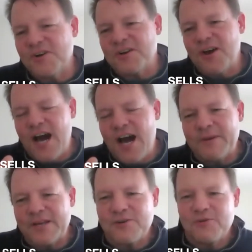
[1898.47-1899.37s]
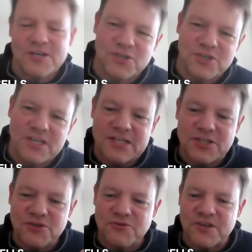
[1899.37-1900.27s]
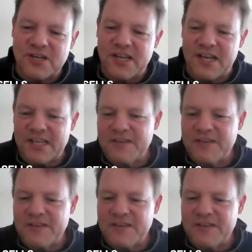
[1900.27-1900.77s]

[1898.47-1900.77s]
a common question I do get and